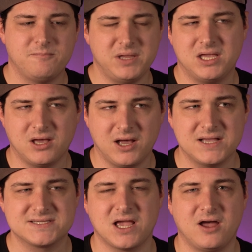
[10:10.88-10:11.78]

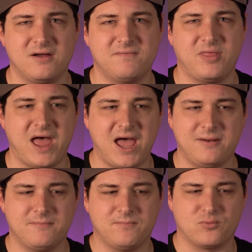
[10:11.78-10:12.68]
because of
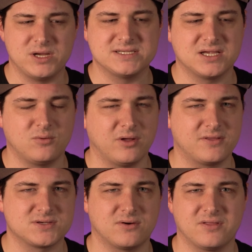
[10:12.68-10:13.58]
that reason, with
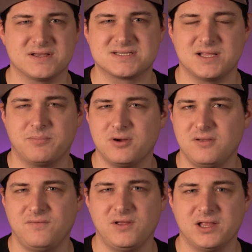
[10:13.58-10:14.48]
sort of the slippery
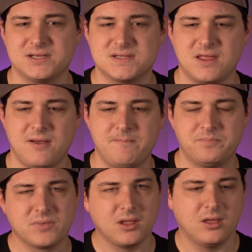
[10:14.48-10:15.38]
feeling to them.
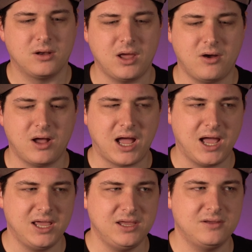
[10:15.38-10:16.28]
Now
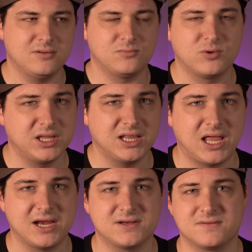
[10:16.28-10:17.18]
I really
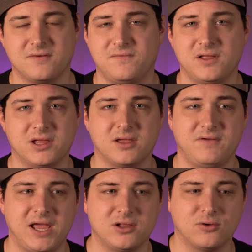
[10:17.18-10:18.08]
liked the feeling of
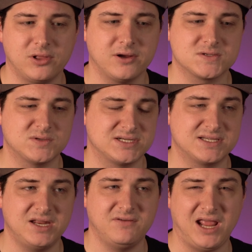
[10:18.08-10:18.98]
Halo Clears, which is
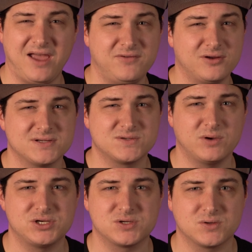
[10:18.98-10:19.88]
an even heavier
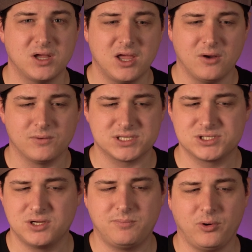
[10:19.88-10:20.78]
switch, which I
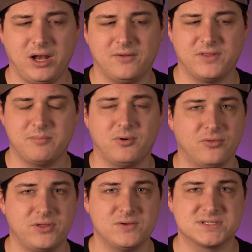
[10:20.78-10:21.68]
should point out they
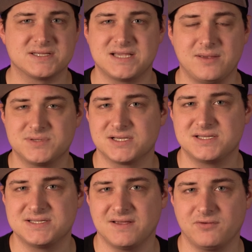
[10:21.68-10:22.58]
both use the same
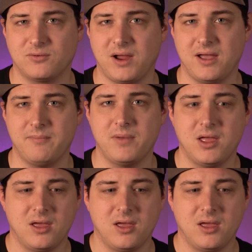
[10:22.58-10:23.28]
67 gram